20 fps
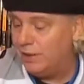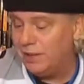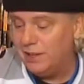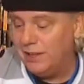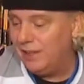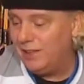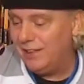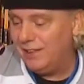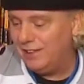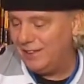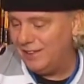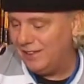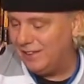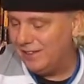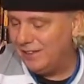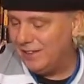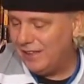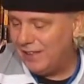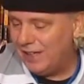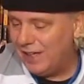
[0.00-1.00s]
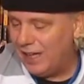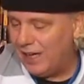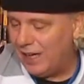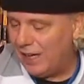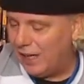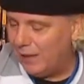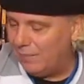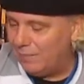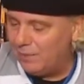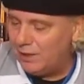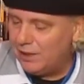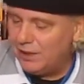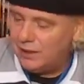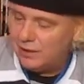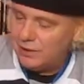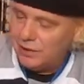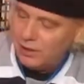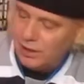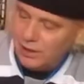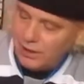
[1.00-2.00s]

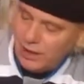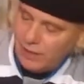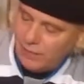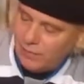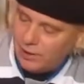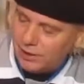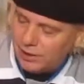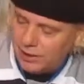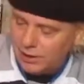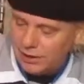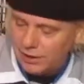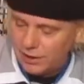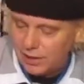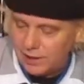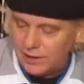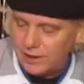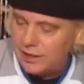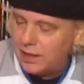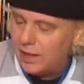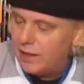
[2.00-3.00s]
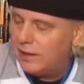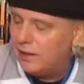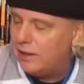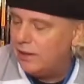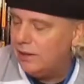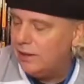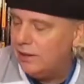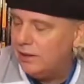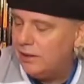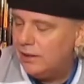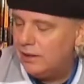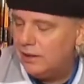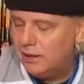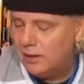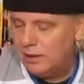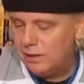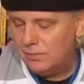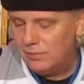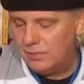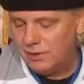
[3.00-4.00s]
So let's have a look at this. We'll
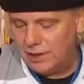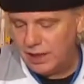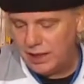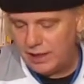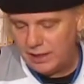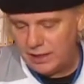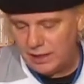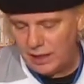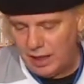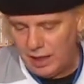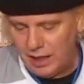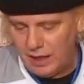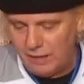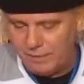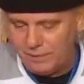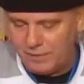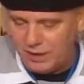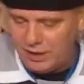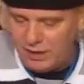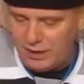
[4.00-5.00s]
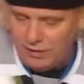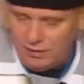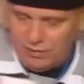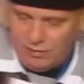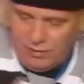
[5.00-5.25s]
take off the